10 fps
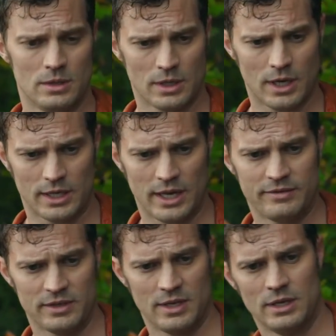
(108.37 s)
Well, God in
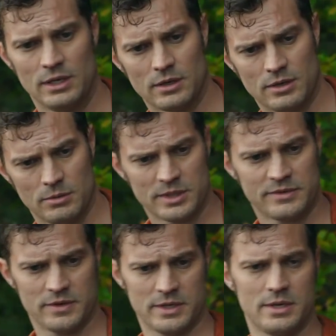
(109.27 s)
heaven, you look the worse
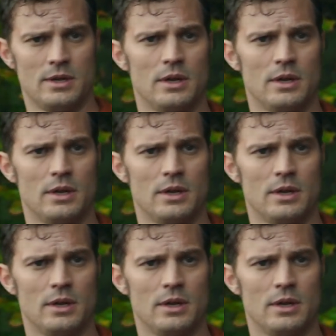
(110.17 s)
for it.